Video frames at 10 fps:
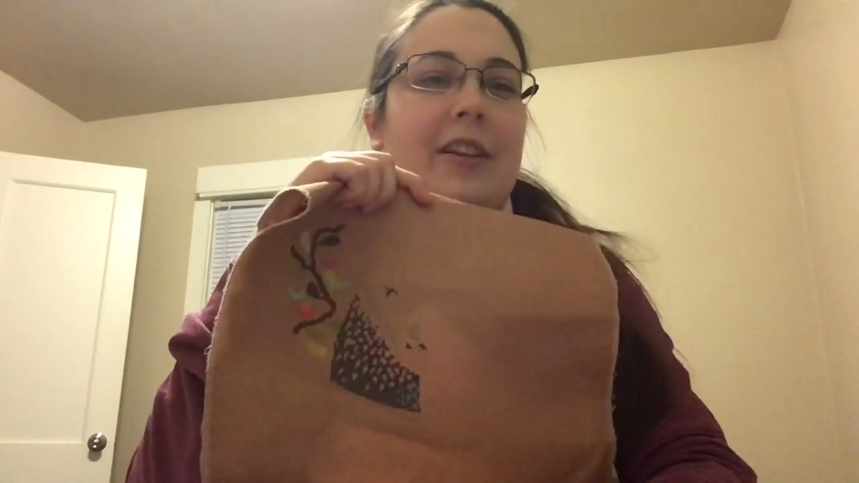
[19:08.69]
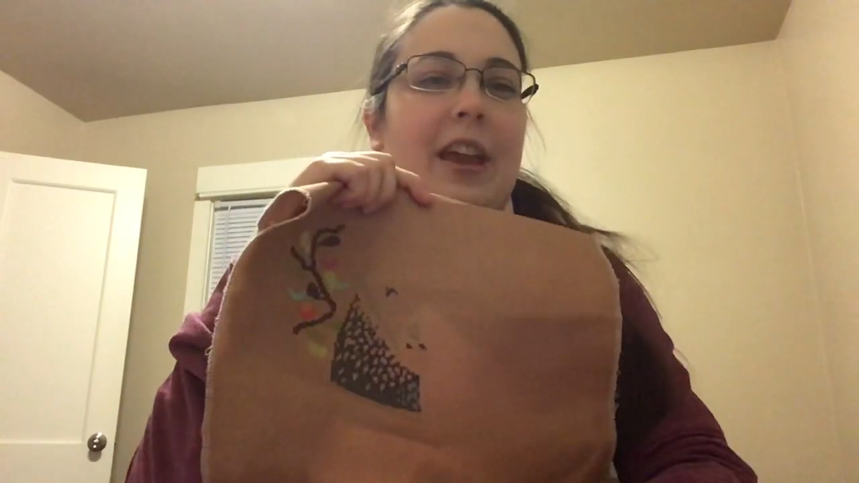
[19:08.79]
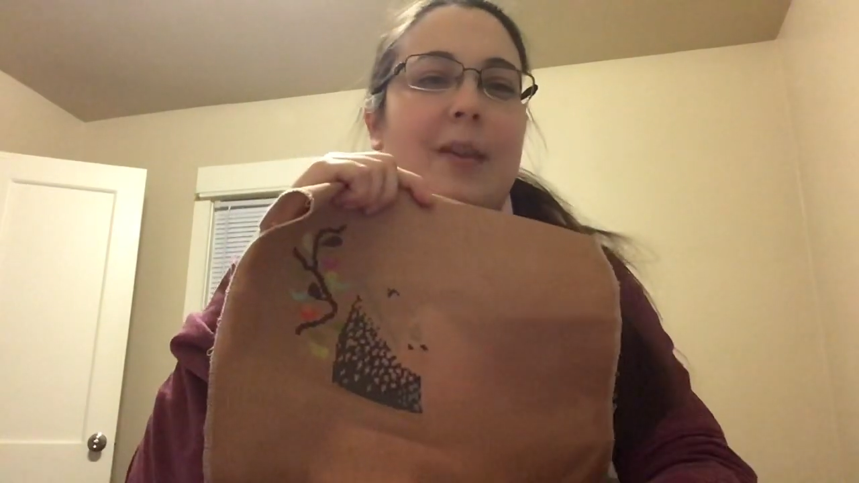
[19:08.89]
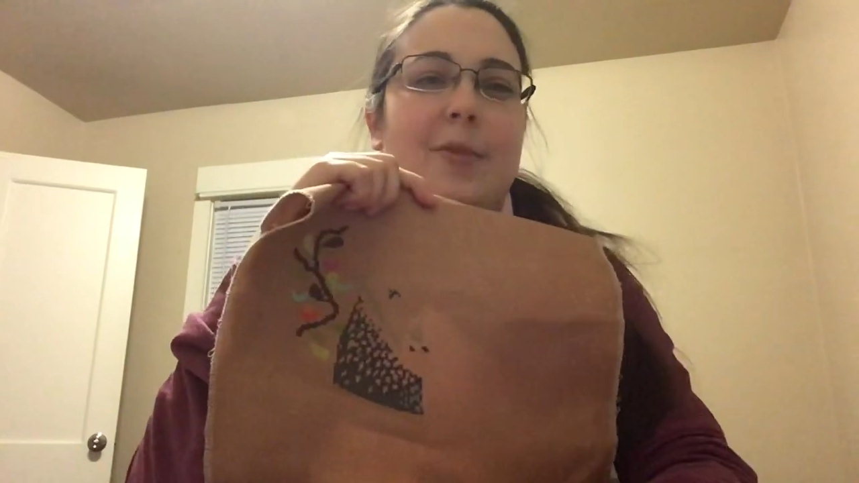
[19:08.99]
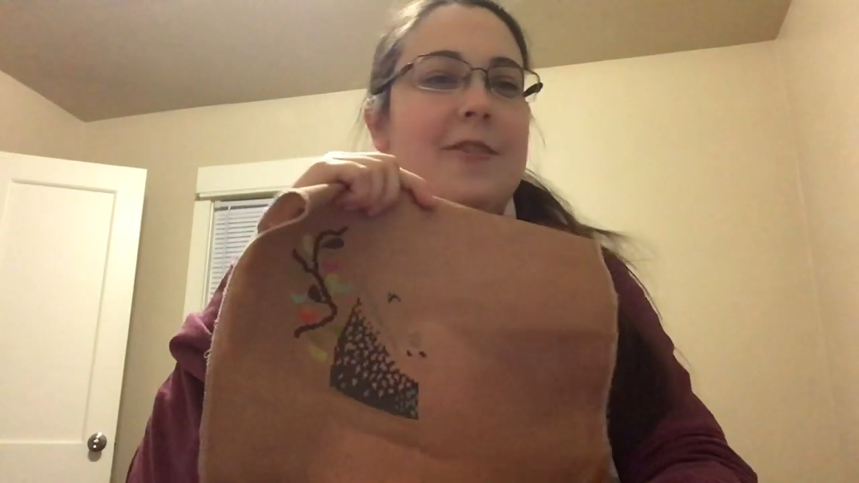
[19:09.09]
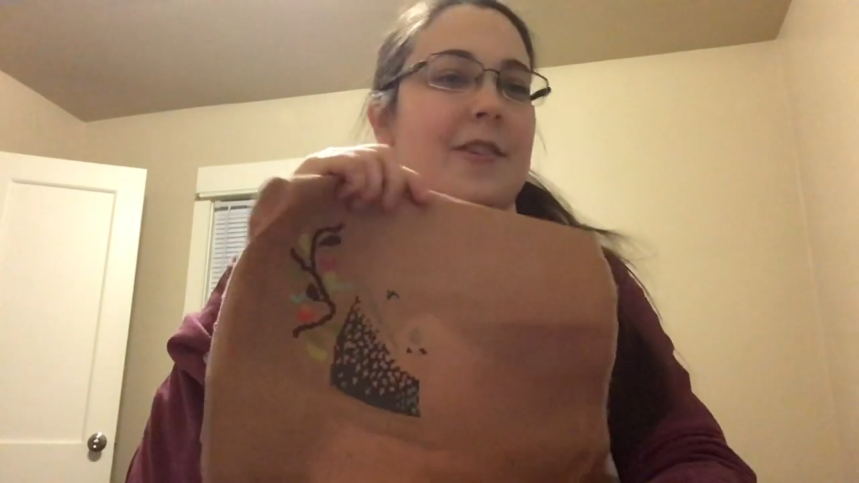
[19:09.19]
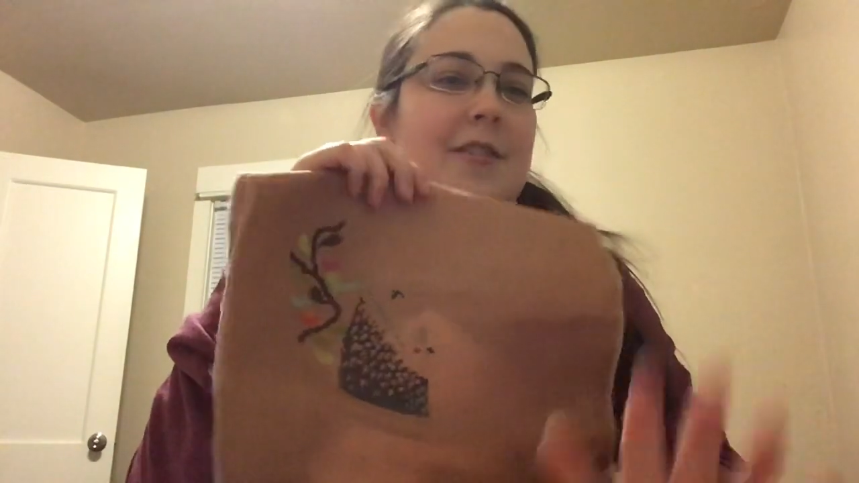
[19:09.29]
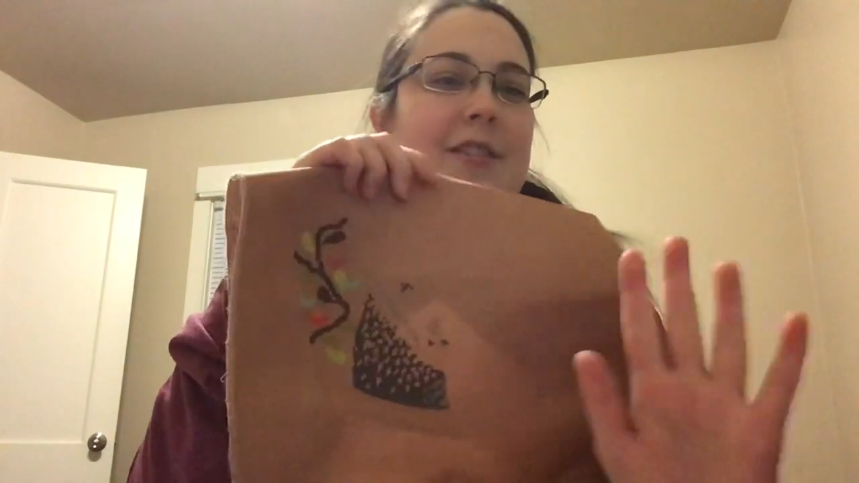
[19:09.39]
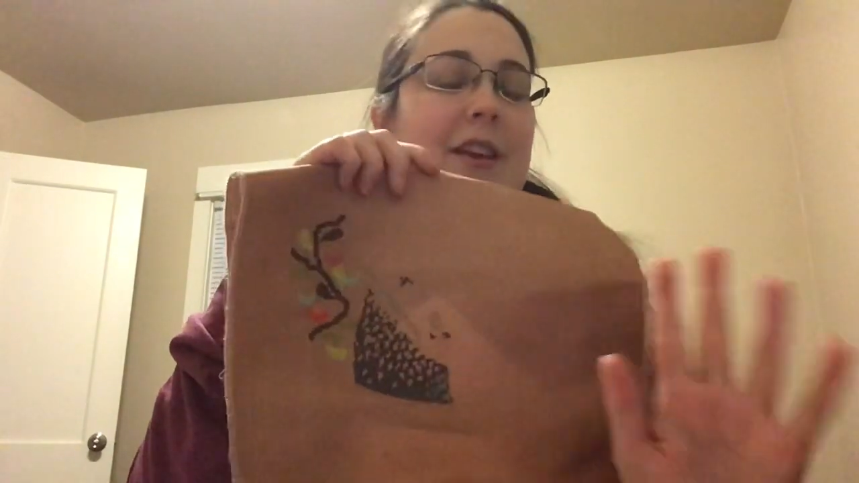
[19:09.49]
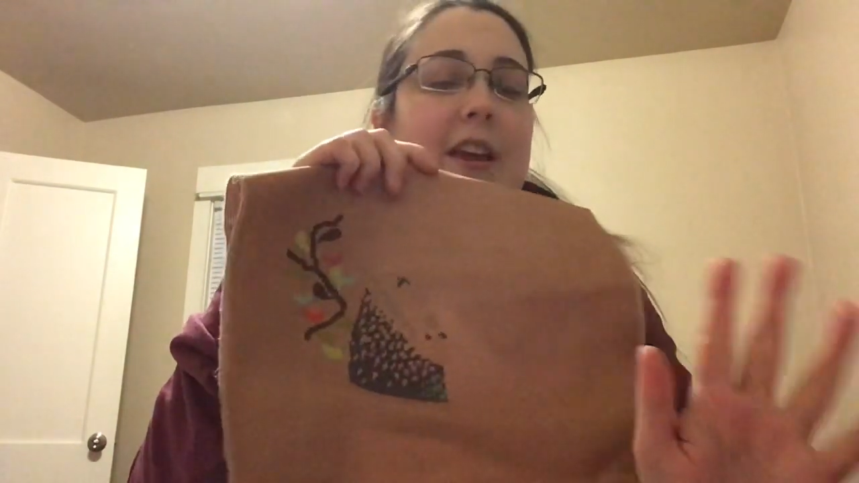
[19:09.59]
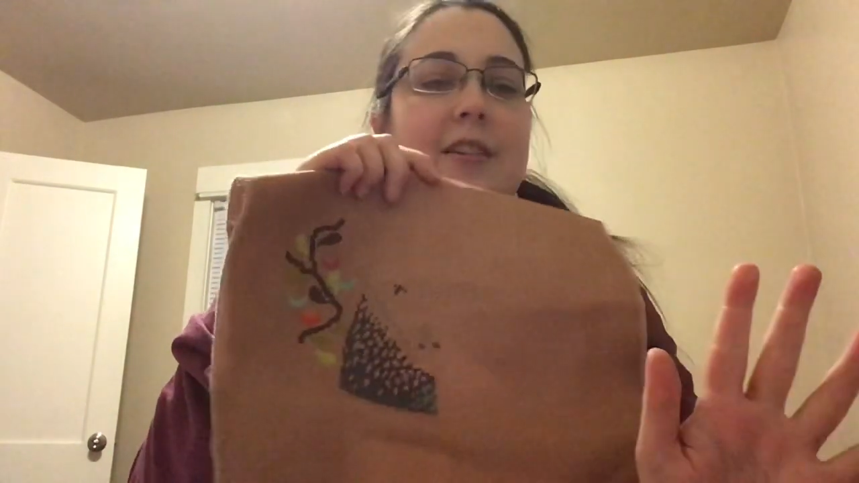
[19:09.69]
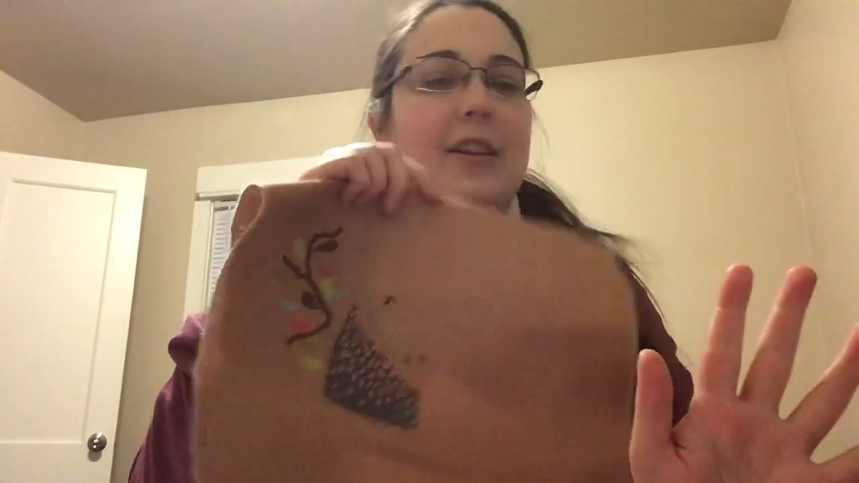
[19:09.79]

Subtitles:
camera you just can't